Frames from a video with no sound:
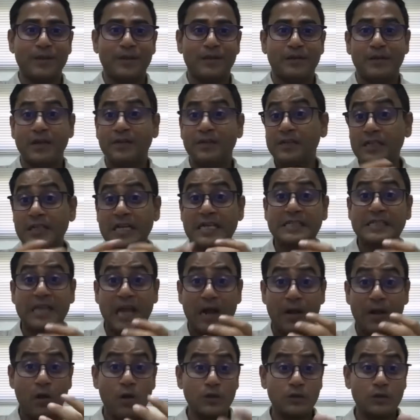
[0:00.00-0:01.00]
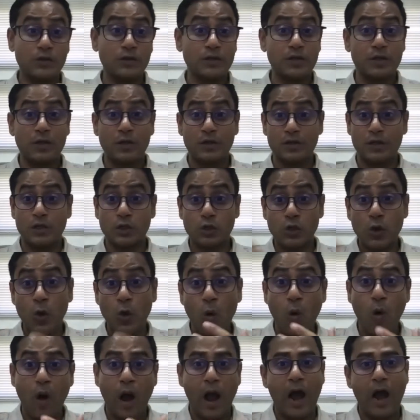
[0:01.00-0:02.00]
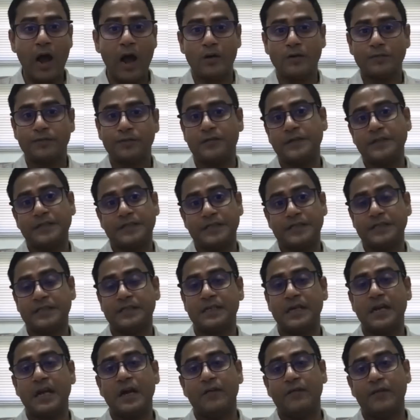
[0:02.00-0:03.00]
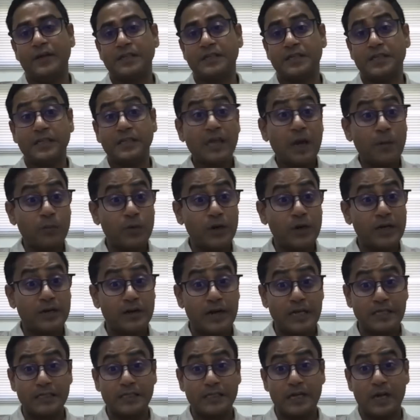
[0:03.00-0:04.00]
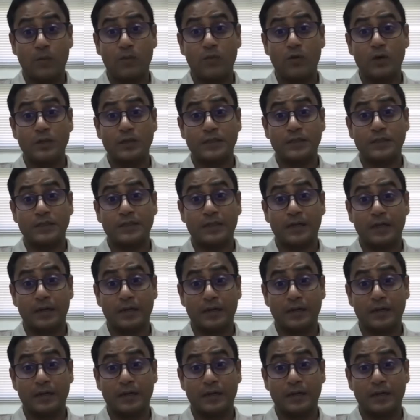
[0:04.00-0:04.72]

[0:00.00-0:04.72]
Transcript: Nevertheless, I also show how, for instance, when Sitapuri Transit Camp was